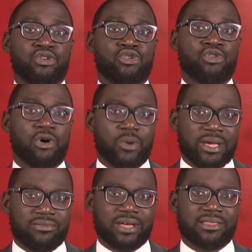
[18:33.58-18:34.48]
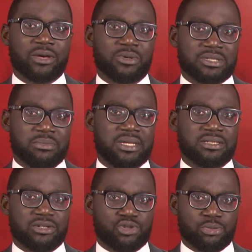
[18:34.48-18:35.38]
knowing that there was a
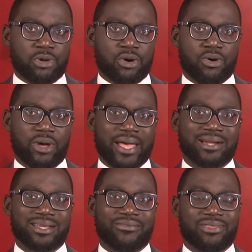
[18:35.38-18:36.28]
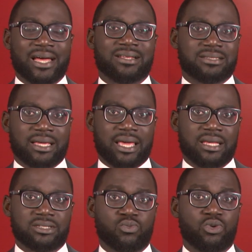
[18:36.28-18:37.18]
meeting tomorrow? And if that is the
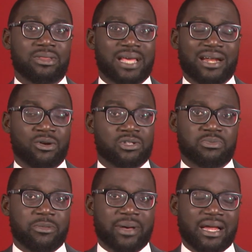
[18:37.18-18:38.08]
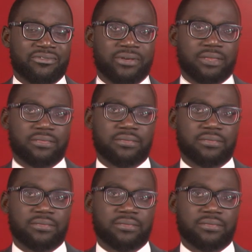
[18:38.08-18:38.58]
case, would that not be bad faith?